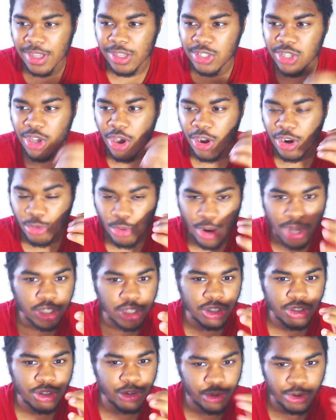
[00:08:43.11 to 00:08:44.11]
So the
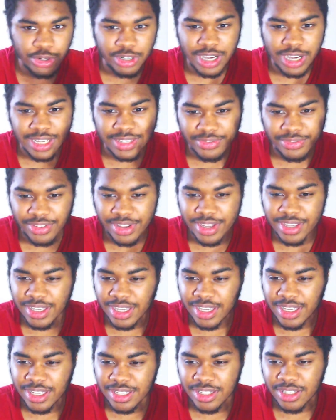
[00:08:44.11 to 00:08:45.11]
question is, who do you guys
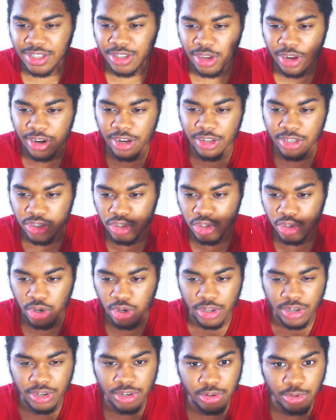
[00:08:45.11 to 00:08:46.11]
think is going to
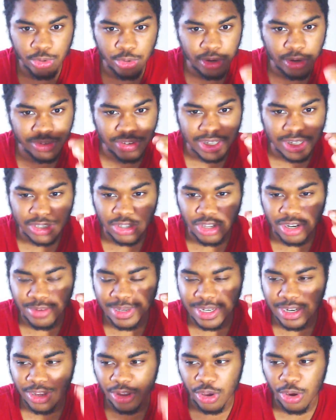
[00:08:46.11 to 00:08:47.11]
join? Who do you think is going to
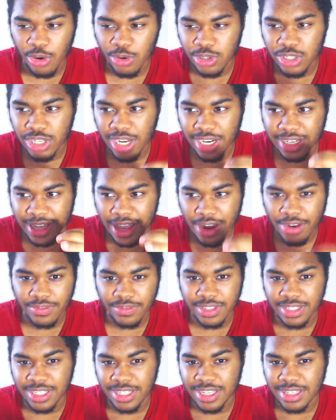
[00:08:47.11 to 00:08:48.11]
be the coach at the end
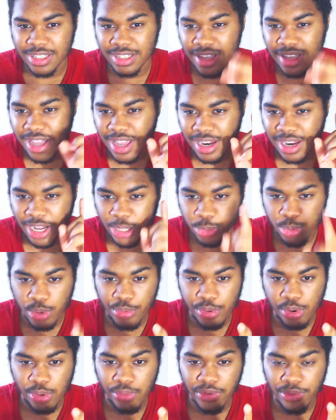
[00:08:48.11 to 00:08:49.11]
of the season? That's what
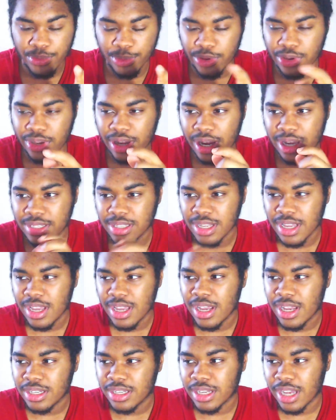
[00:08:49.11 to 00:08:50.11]
I want to know from you guys.
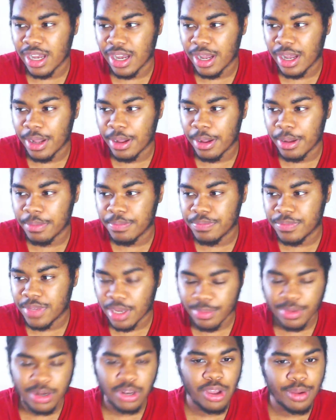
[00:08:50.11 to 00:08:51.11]

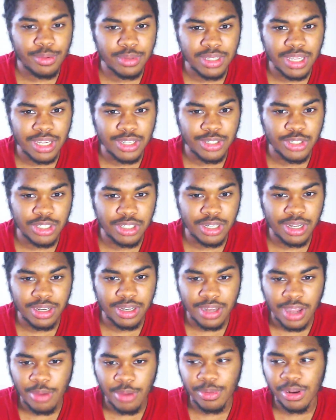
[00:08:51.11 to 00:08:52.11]
Tell me in the comment section
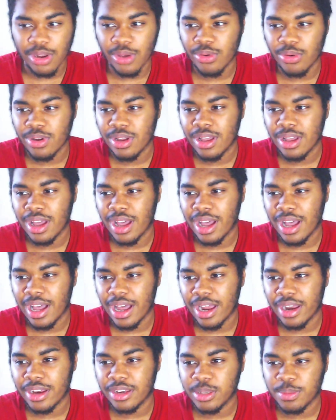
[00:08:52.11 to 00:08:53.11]
down below.
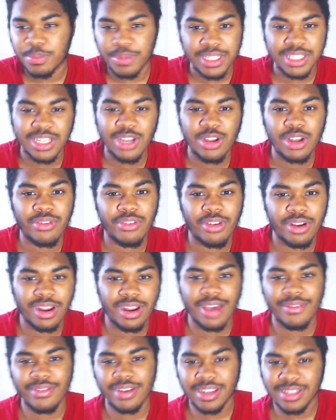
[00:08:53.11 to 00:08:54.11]
And peace out, everyone.
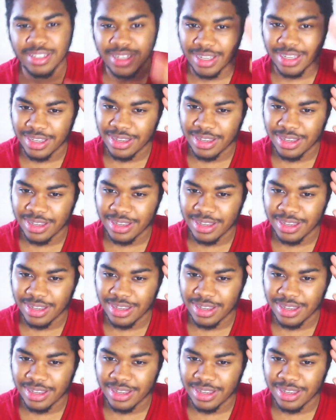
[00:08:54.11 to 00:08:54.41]
Have a nice day.